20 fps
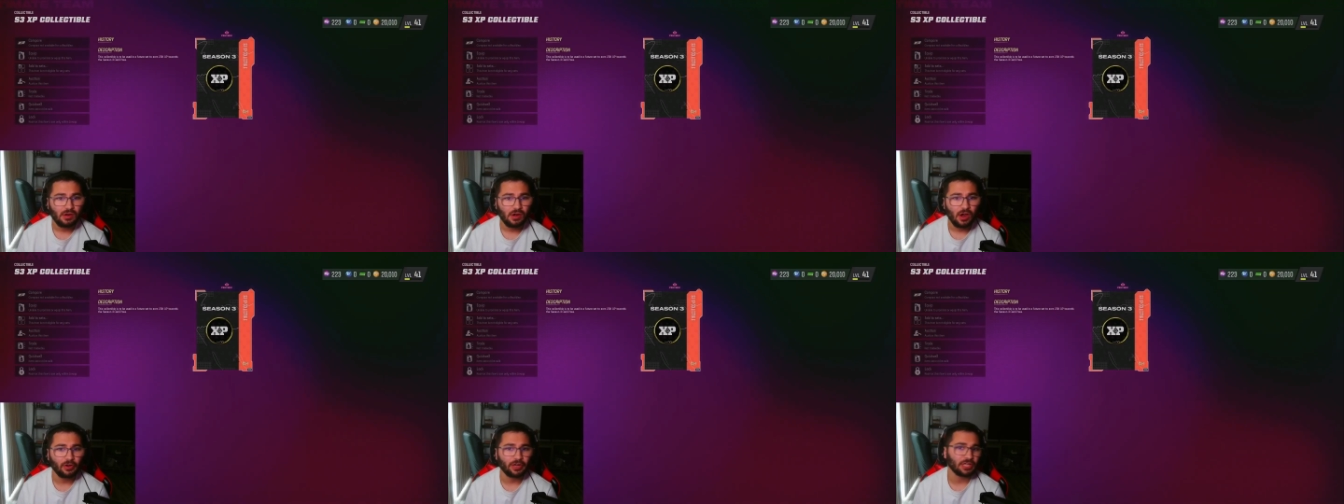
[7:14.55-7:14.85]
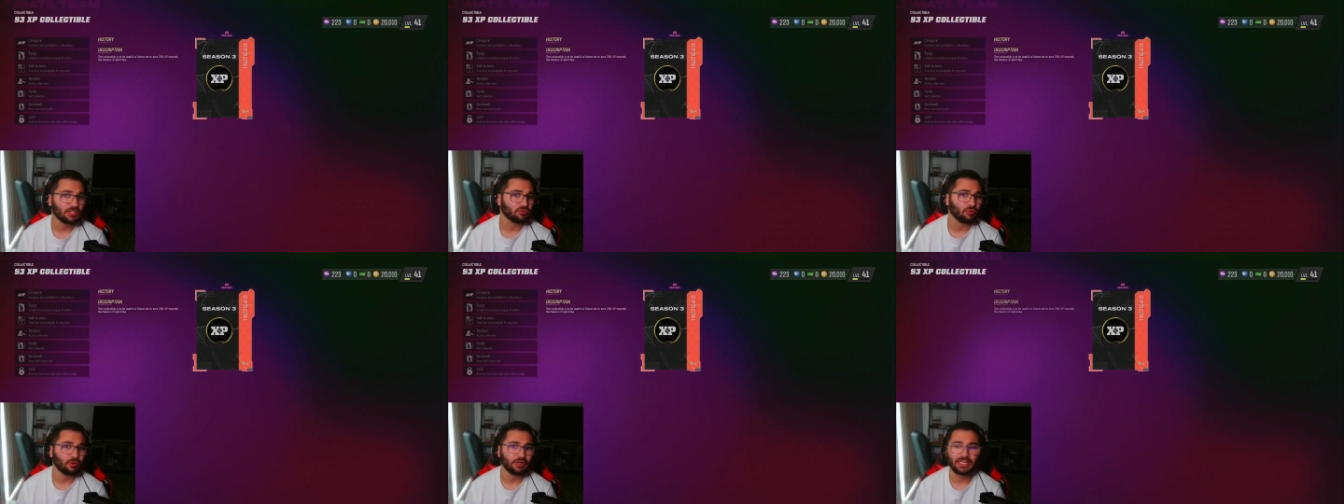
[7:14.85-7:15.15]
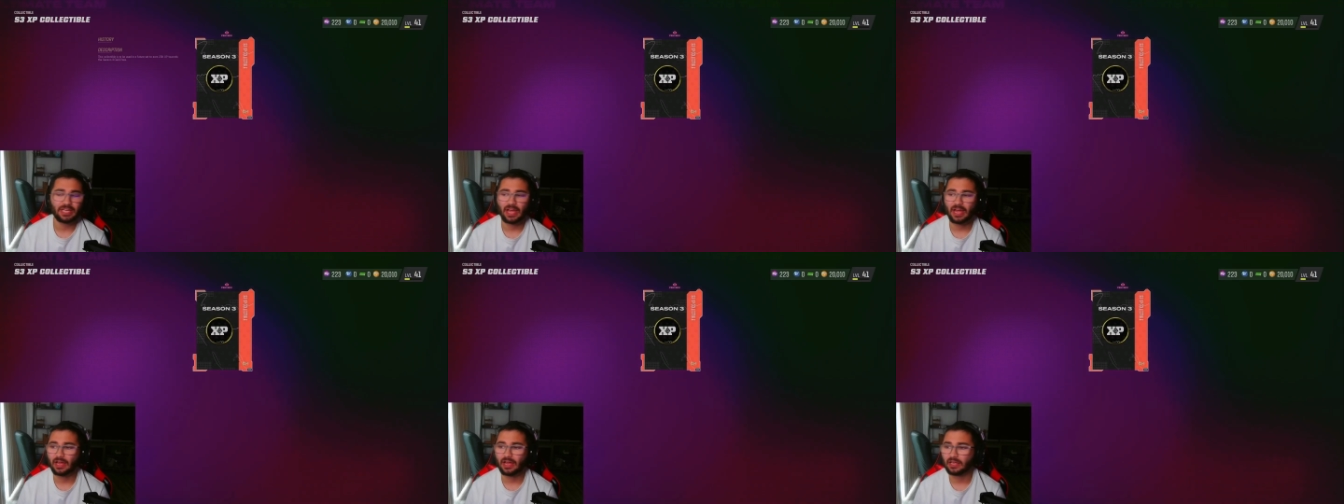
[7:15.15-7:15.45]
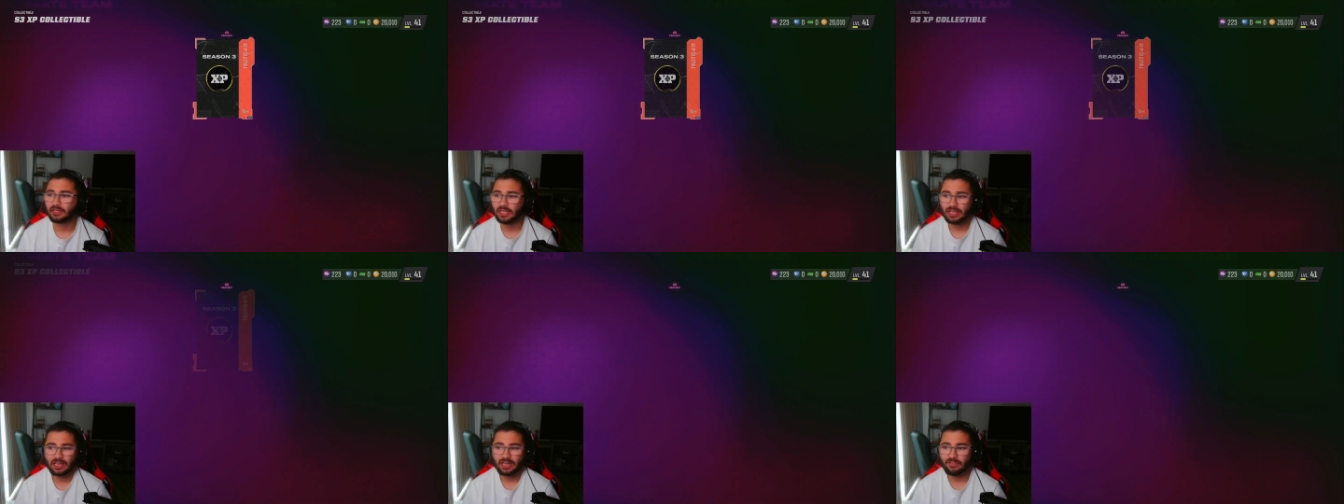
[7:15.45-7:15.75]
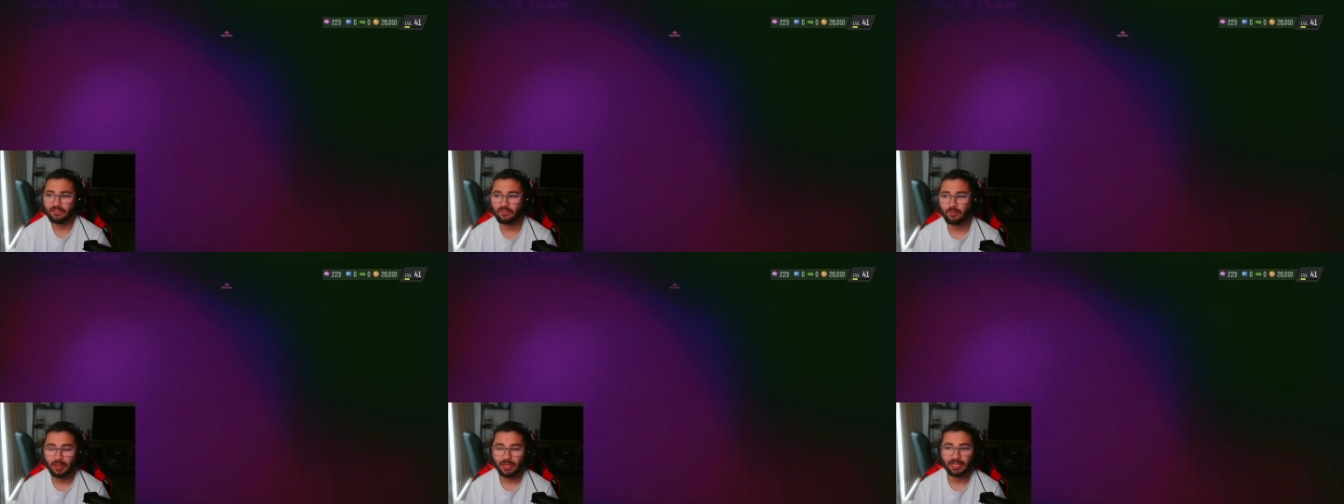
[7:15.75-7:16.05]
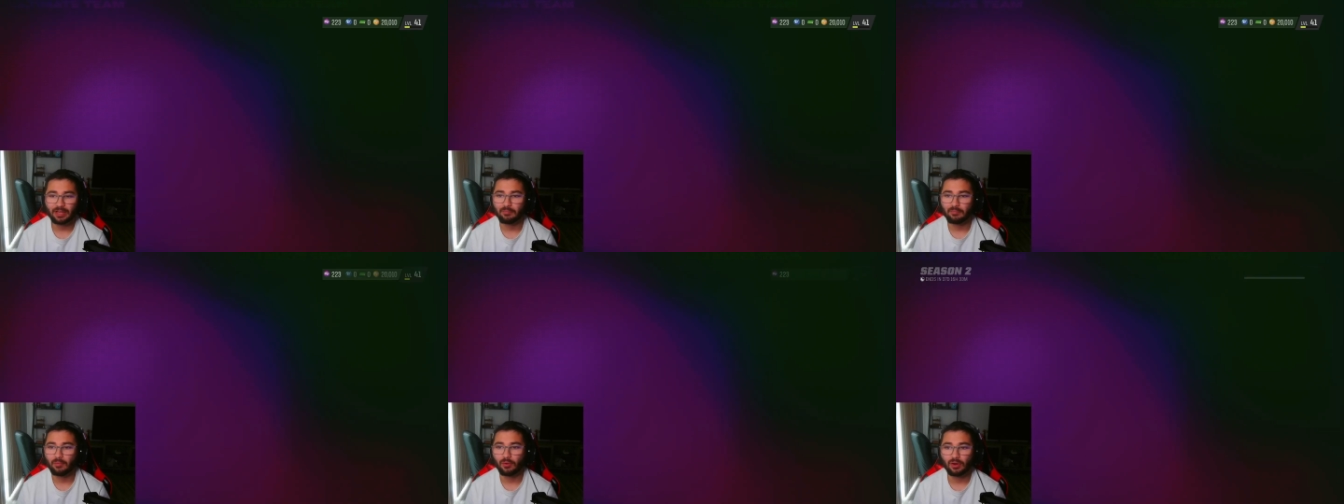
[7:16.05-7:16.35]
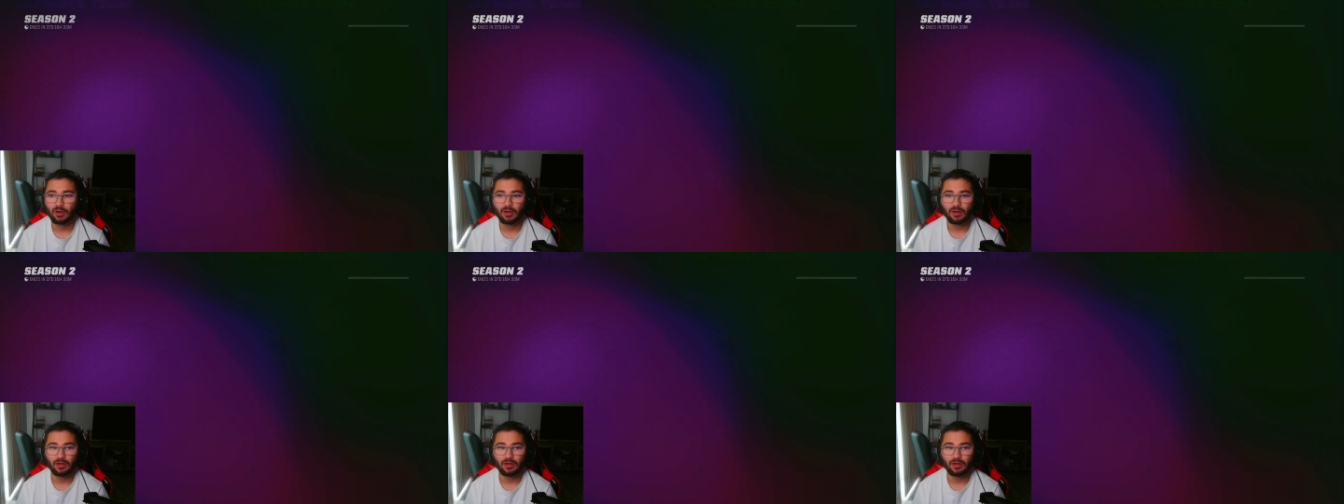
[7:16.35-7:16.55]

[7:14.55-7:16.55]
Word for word: okay, 20k. They didn't even make it more.